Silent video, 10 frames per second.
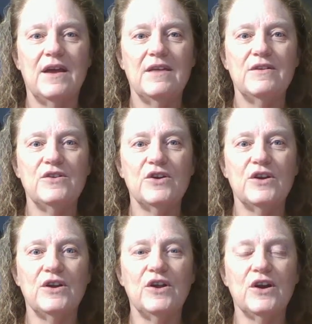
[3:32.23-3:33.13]
Then you're going
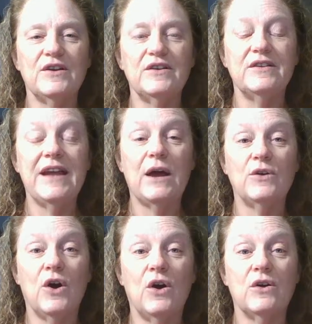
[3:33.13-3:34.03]
to look down
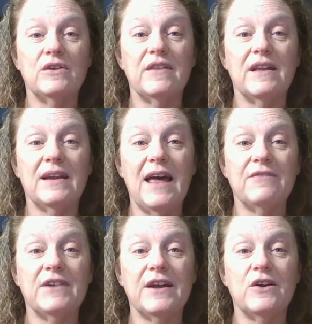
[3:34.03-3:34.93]
hard to the
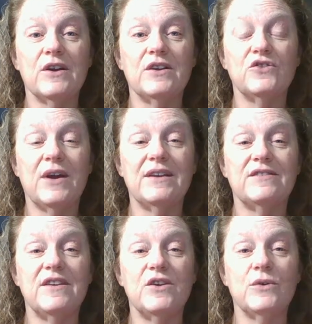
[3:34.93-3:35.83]
left like you're going to try to
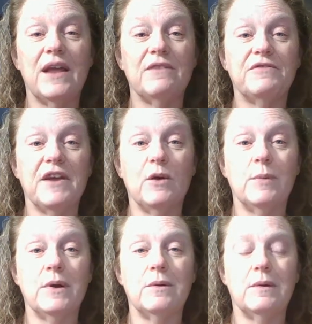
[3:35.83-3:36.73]
see your left
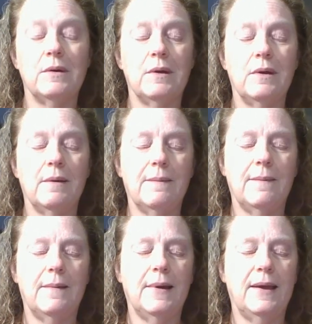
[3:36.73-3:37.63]
elbow.
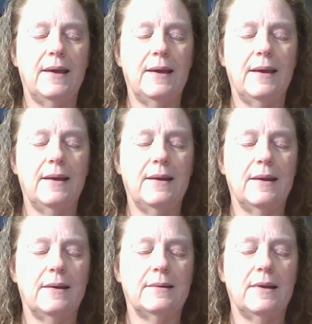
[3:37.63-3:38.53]
Way
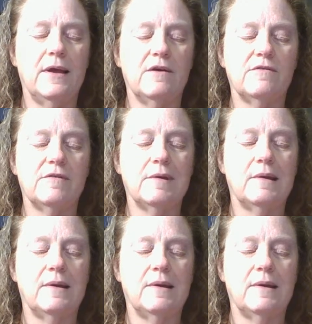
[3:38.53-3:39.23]
down left.